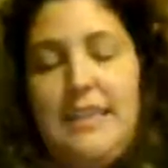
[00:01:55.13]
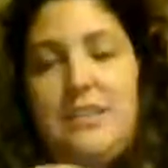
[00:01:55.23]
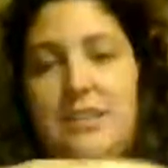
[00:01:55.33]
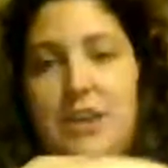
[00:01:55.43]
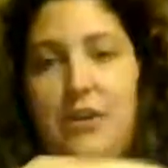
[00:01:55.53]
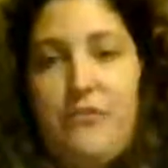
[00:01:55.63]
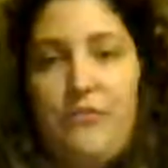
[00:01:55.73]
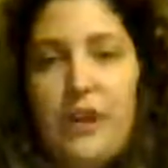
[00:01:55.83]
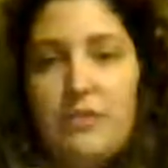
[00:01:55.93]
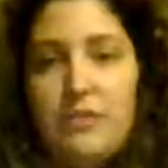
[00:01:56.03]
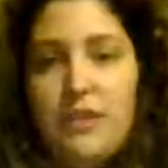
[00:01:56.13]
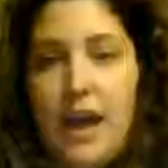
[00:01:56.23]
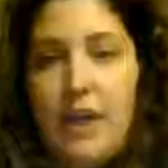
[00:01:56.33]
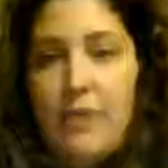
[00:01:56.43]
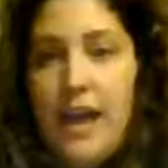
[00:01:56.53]
So first,
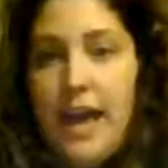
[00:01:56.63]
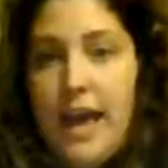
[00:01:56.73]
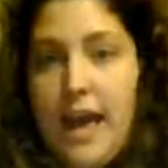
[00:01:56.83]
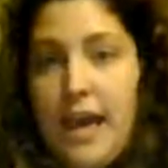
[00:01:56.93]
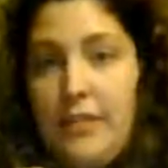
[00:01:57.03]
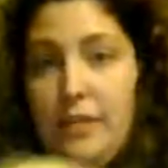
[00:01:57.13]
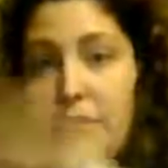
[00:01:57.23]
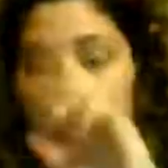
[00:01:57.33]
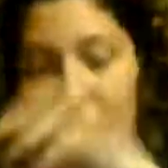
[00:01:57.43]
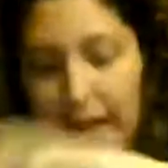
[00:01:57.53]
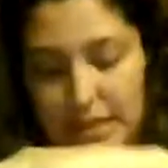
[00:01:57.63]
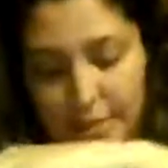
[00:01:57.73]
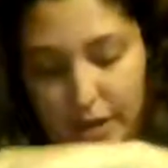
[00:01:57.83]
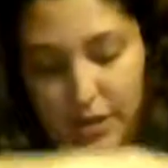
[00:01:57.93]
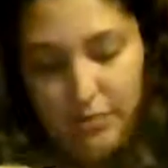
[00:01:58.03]
I would add the
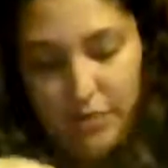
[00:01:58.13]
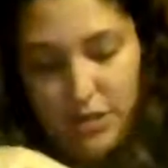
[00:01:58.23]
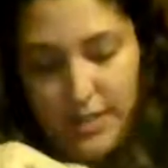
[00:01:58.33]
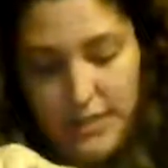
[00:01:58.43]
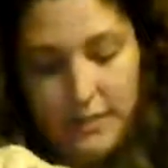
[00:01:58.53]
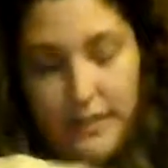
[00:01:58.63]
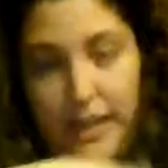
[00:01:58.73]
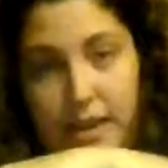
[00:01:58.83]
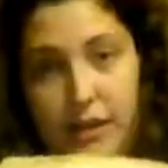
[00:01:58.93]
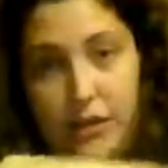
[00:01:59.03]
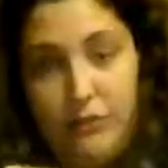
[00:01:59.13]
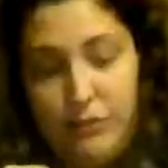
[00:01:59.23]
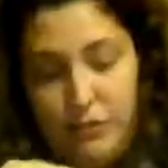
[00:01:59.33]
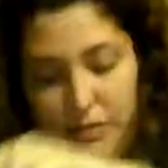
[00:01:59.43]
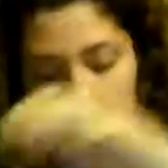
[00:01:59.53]
plasma, which is a light yellow
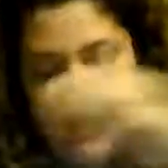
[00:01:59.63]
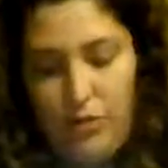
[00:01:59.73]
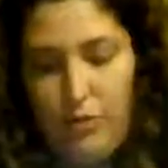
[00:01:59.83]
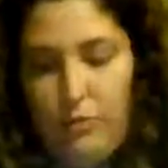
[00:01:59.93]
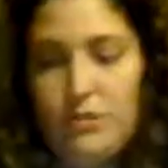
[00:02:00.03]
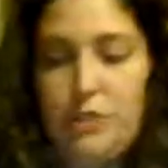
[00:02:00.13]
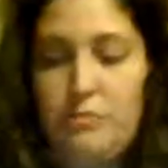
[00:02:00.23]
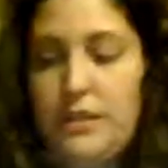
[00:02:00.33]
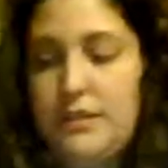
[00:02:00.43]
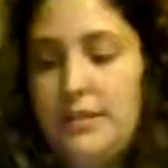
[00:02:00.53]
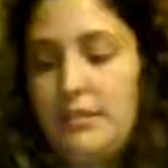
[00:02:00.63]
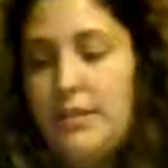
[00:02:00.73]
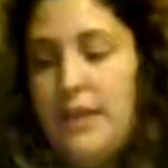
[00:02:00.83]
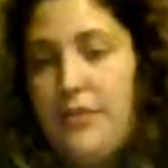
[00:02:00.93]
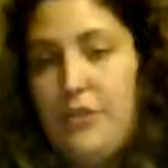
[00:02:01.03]
fluid that holds our blood cells
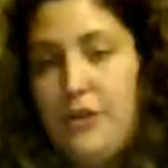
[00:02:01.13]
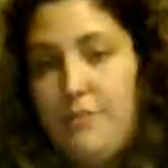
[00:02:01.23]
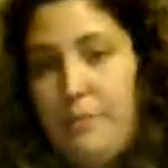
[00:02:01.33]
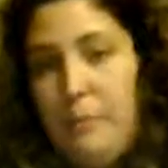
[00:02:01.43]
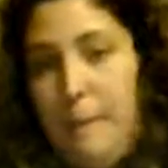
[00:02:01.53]
together.